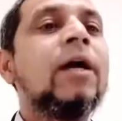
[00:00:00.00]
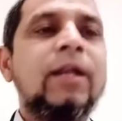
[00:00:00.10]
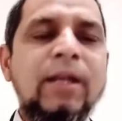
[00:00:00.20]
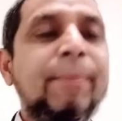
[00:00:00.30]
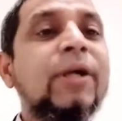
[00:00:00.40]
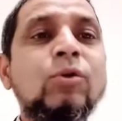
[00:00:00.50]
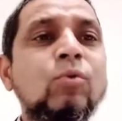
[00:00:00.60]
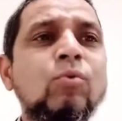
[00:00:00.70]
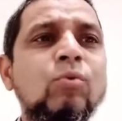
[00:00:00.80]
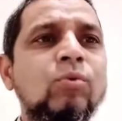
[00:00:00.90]
Number
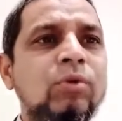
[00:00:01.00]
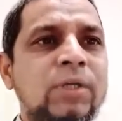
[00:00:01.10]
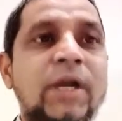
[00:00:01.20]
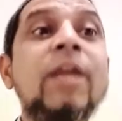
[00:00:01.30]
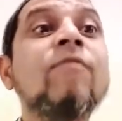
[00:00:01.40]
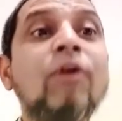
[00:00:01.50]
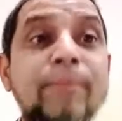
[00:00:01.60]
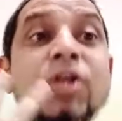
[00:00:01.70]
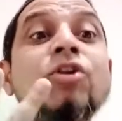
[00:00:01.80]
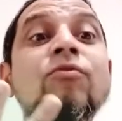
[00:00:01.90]
two,
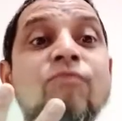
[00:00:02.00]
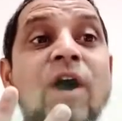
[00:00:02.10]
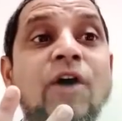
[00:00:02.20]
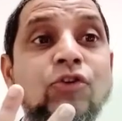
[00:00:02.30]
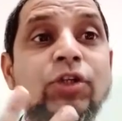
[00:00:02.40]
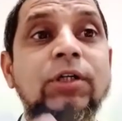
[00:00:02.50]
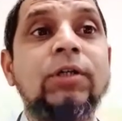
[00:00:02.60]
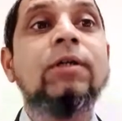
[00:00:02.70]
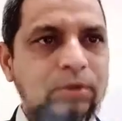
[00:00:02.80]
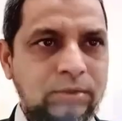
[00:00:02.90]
information function.
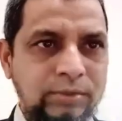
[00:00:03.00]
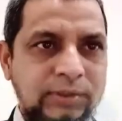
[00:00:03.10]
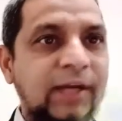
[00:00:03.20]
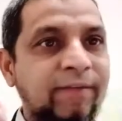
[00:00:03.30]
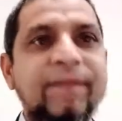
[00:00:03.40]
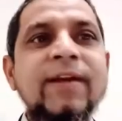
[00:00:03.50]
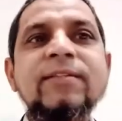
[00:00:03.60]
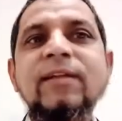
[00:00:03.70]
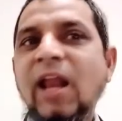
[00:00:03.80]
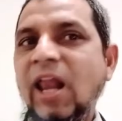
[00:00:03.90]
The
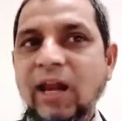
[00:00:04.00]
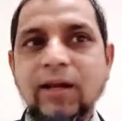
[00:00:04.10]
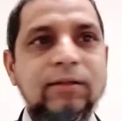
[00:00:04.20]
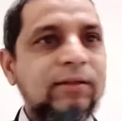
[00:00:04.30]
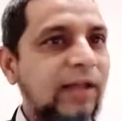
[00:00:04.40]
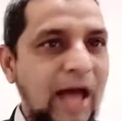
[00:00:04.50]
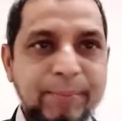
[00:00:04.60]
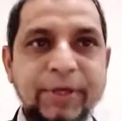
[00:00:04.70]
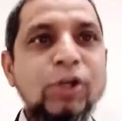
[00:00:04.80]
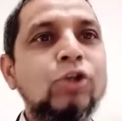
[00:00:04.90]
reference
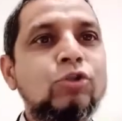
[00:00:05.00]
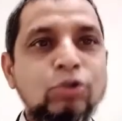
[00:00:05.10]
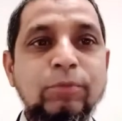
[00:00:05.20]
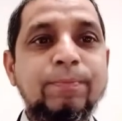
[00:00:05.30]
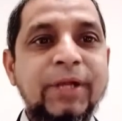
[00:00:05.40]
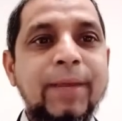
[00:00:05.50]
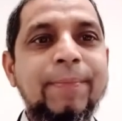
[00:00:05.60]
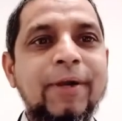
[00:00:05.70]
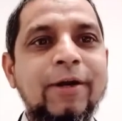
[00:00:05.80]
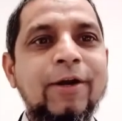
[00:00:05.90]
librarian should
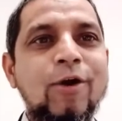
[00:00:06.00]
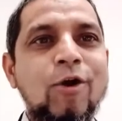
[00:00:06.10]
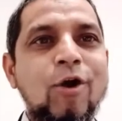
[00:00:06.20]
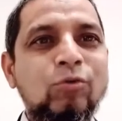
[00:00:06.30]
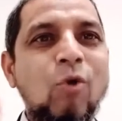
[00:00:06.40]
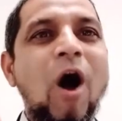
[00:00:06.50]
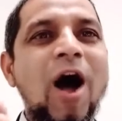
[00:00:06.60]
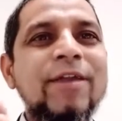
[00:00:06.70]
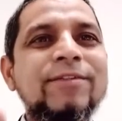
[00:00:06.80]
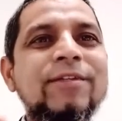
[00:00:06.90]
prepare to
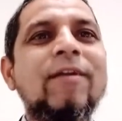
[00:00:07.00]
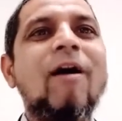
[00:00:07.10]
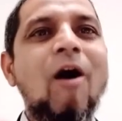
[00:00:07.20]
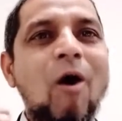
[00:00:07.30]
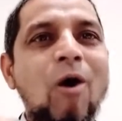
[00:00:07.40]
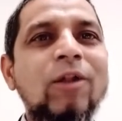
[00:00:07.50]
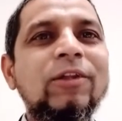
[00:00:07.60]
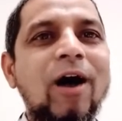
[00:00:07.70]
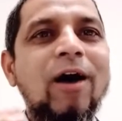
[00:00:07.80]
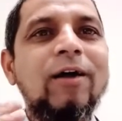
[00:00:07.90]
answer all
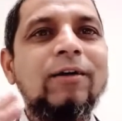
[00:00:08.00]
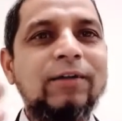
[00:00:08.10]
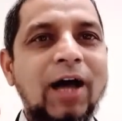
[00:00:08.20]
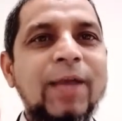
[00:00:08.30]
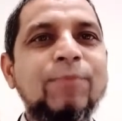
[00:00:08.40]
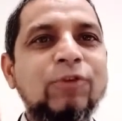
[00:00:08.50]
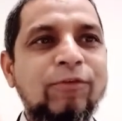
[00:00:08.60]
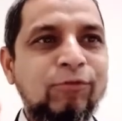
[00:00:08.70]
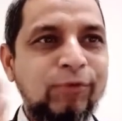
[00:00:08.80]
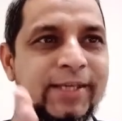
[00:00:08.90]
the types
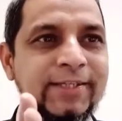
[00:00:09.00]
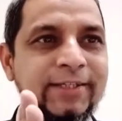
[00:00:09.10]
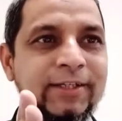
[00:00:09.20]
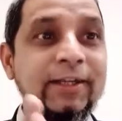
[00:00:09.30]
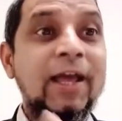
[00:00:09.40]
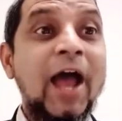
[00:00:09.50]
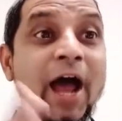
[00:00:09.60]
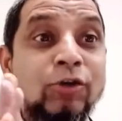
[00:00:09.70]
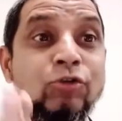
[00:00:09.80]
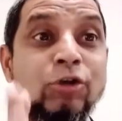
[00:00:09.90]
of questions
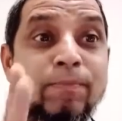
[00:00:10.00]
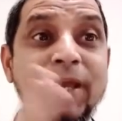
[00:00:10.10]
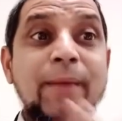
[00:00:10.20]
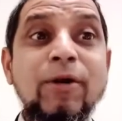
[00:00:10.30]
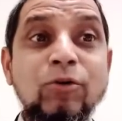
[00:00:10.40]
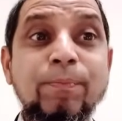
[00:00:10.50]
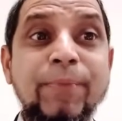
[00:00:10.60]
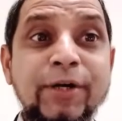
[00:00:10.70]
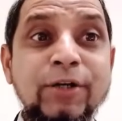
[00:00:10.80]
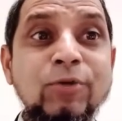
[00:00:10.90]
and should be able to
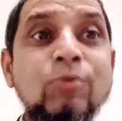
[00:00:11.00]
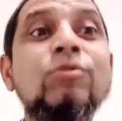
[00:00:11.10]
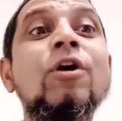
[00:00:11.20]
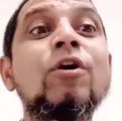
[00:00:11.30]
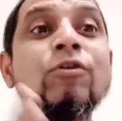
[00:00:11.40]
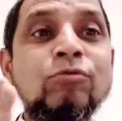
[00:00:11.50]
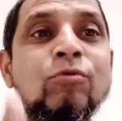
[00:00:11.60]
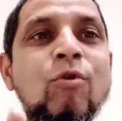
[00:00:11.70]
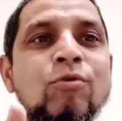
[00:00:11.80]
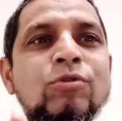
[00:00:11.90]
produce
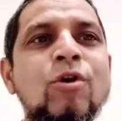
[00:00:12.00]
source